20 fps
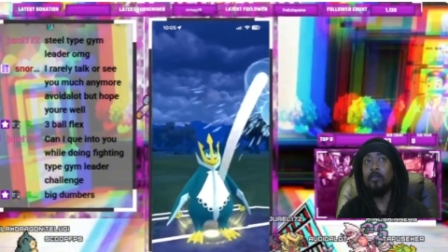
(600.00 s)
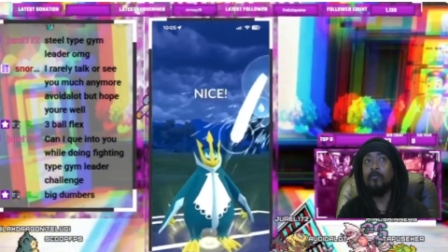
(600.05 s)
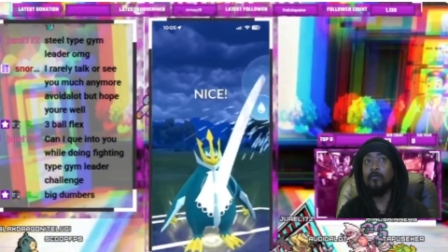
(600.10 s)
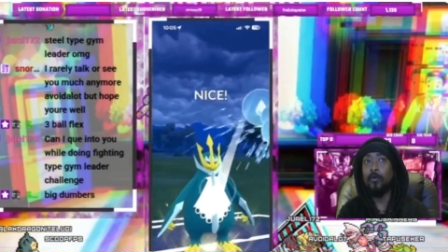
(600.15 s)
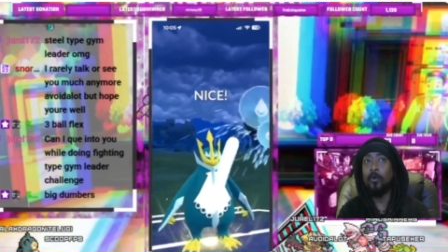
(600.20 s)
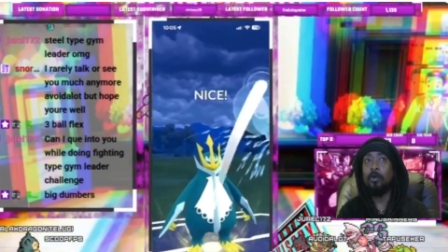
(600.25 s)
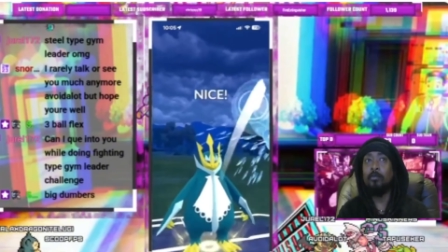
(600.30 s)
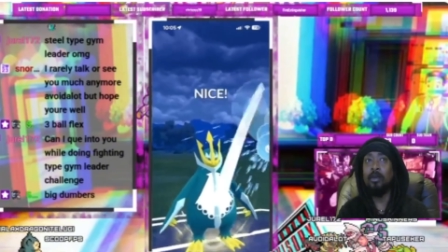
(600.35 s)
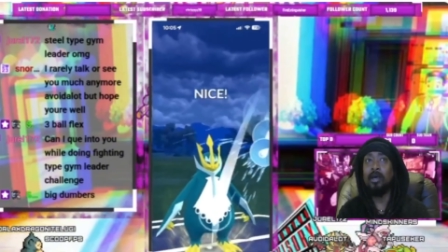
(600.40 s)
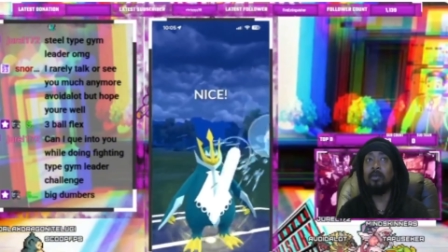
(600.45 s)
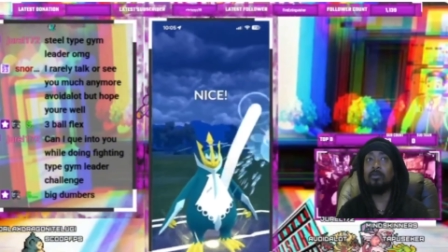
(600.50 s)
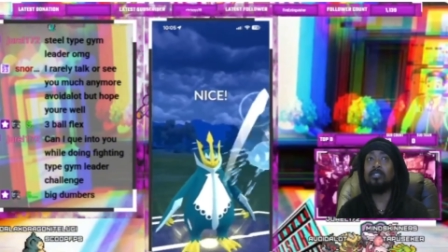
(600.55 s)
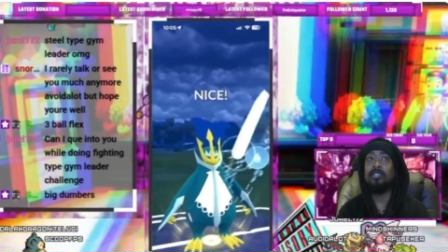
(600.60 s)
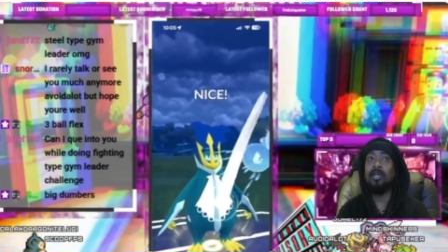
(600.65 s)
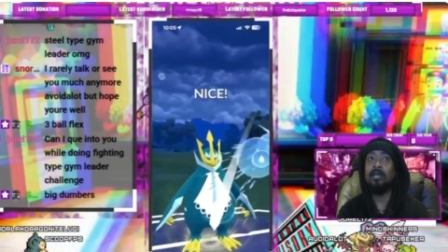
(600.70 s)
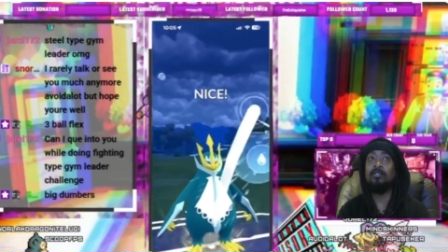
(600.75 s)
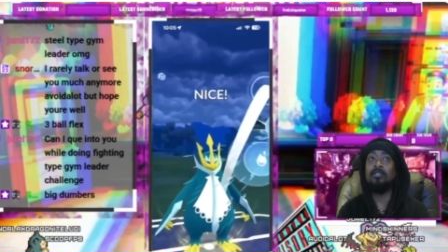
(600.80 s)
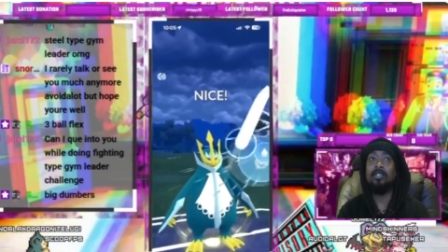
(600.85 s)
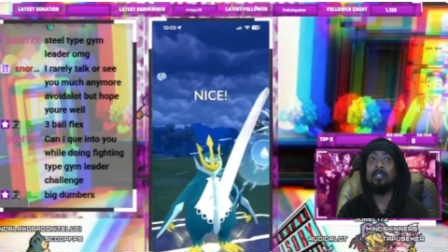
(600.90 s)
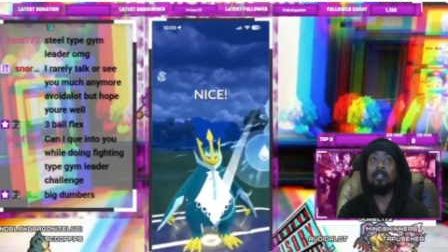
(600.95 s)
four metal
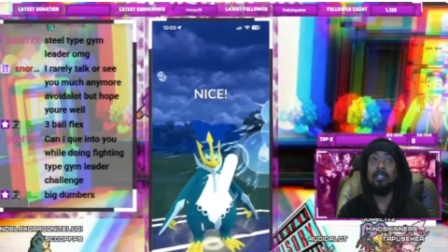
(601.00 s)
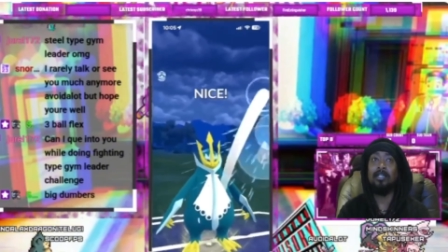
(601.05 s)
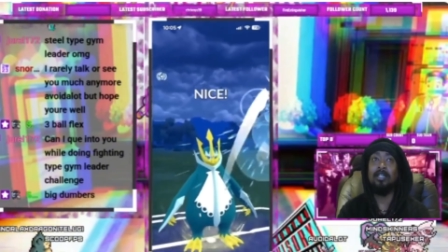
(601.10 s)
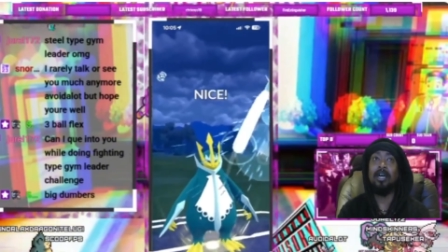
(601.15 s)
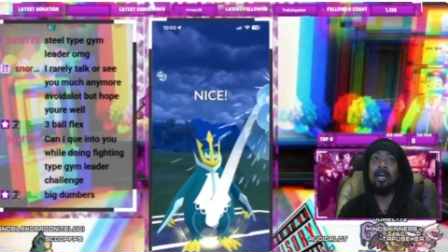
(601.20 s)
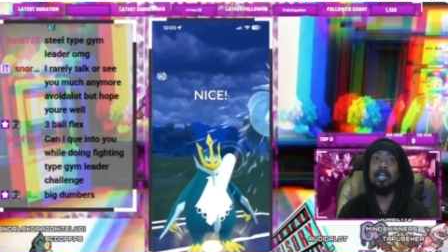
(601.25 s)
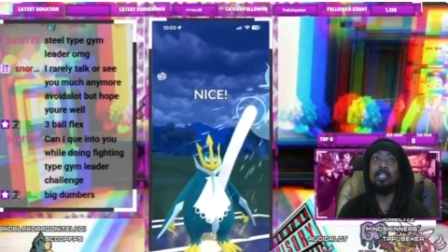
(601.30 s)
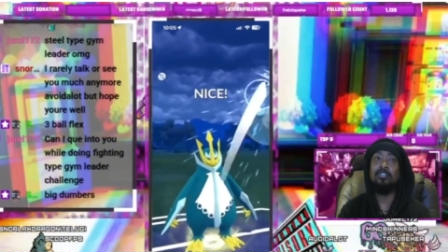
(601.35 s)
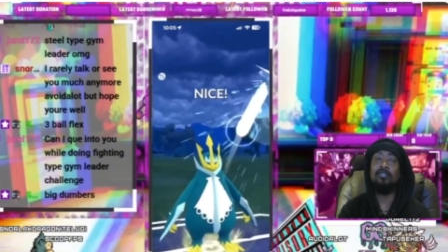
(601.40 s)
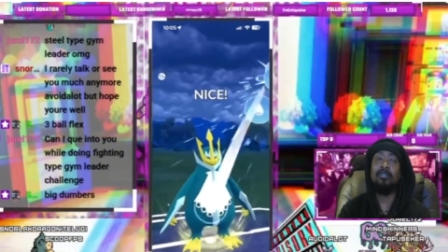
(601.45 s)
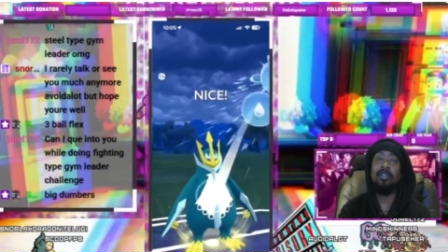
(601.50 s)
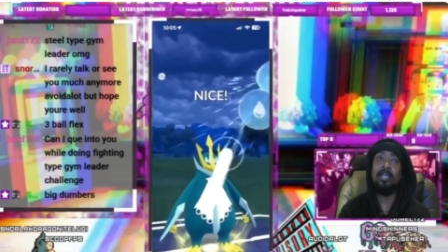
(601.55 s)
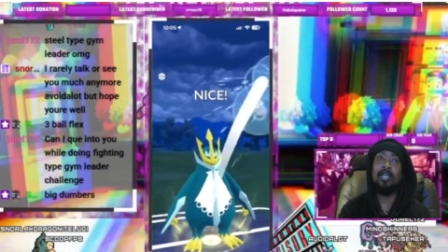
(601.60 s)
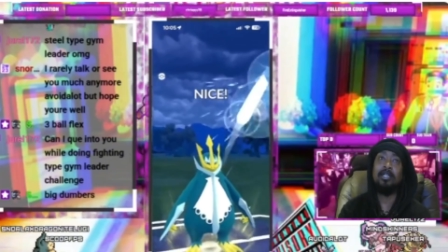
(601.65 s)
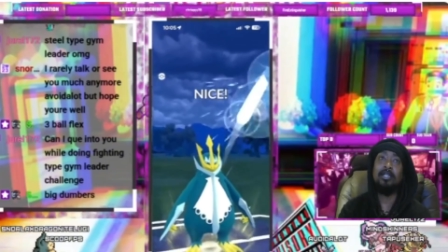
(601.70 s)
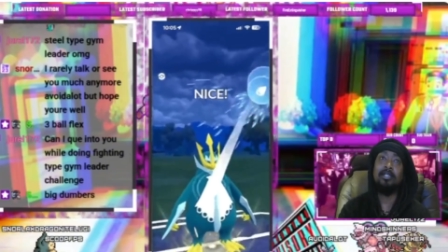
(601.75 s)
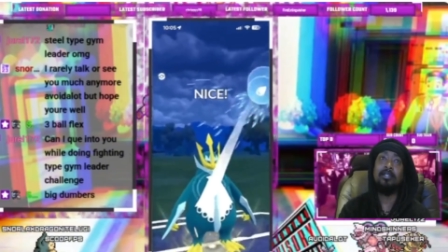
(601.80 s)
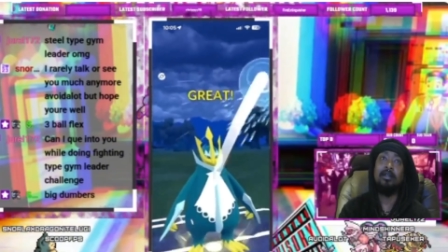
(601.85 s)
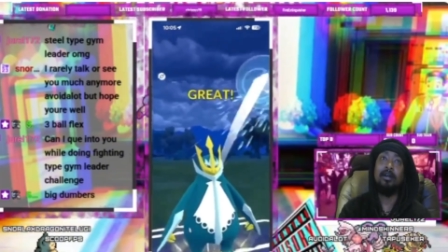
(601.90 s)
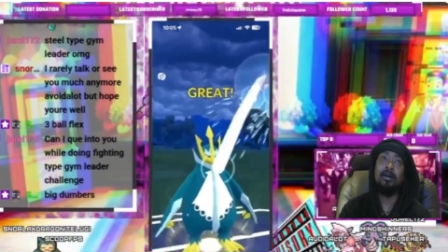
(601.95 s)
sounds, and then the hydro
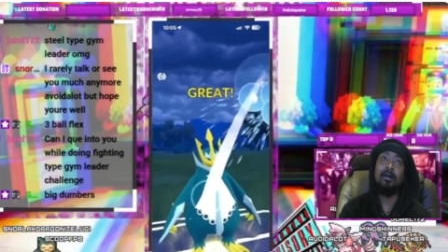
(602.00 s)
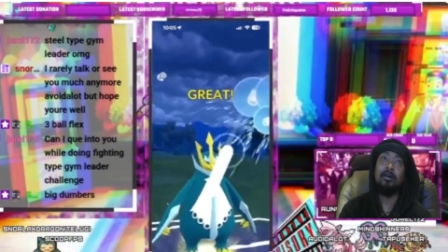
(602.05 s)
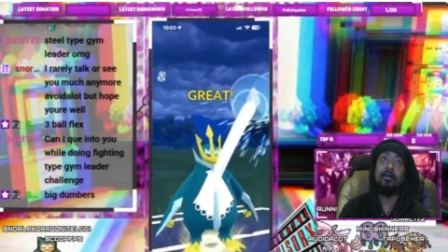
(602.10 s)
cannon.